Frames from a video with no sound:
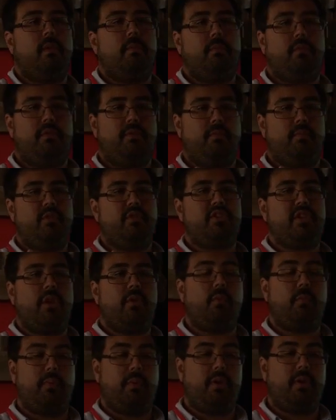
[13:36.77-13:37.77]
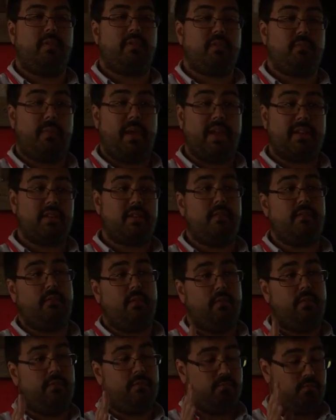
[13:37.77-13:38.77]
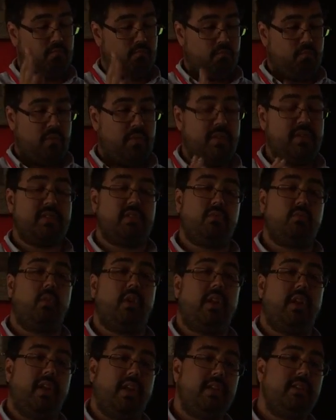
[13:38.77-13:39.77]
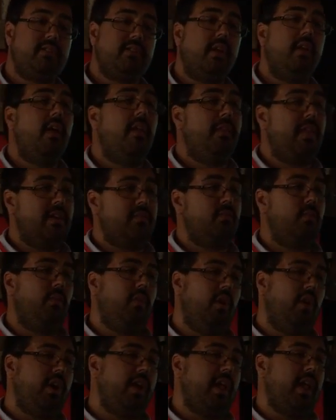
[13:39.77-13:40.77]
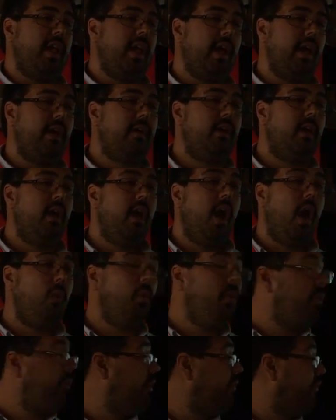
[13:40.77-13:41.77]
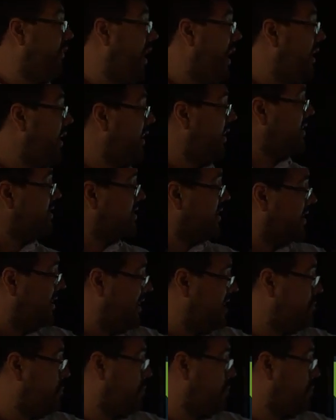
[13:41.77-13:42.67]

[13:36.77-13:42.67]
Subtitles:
But from a general perspective of this is what it is, that's what we're looking at. And what we're finding is that these